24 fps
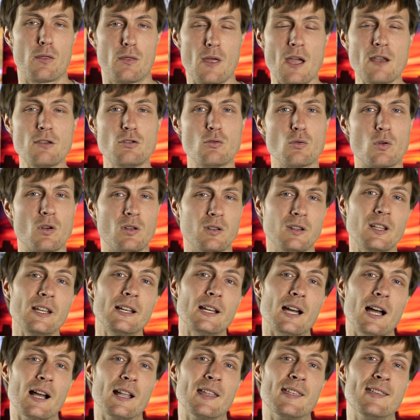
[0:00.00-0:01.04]
Then you
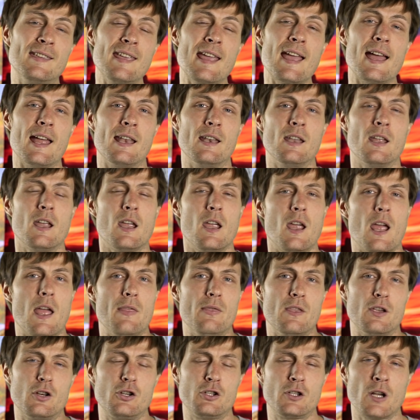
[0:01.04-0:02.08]
click again
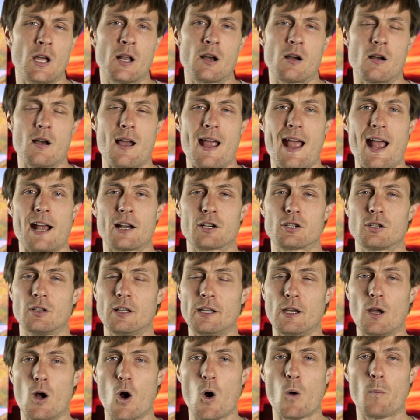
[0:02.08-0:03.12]
and the shutter
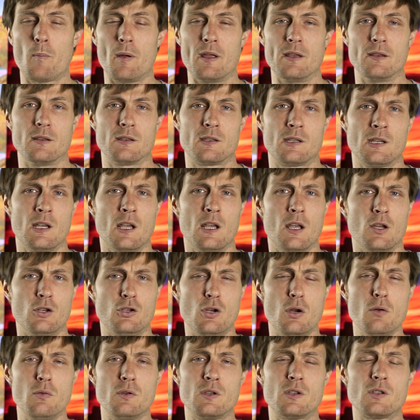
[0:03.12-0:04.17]
actually opens
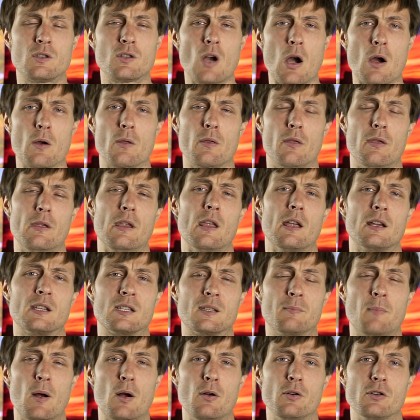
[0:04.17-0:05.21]
to start the
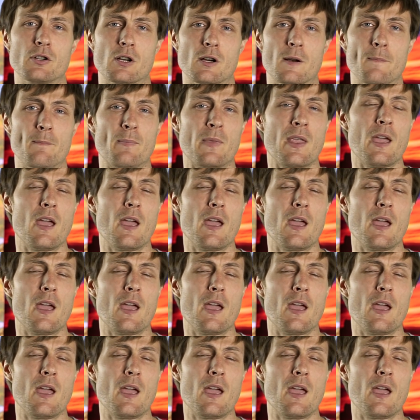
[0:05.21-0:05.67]
exposure.